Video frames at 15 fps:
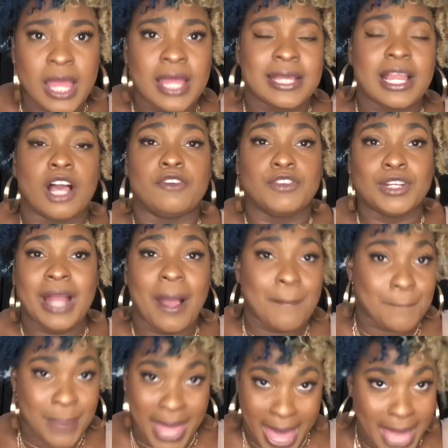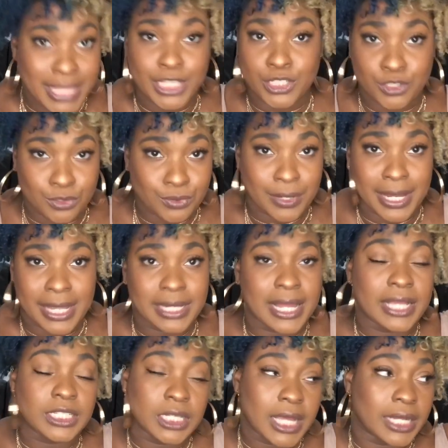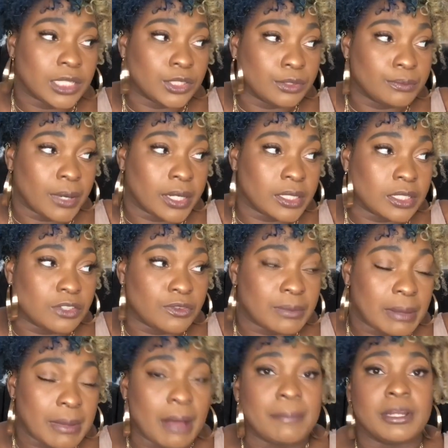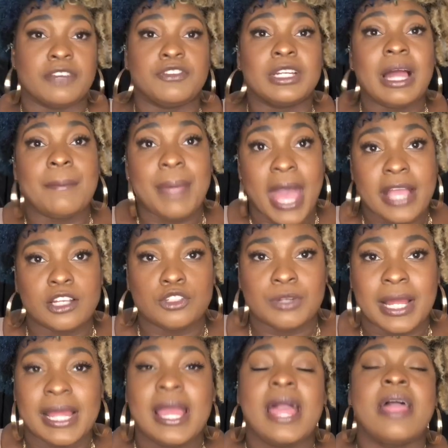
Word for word: Now, if you're not packaged right, and I actually kind of learned part of this from my mom, but if you're not packaged right,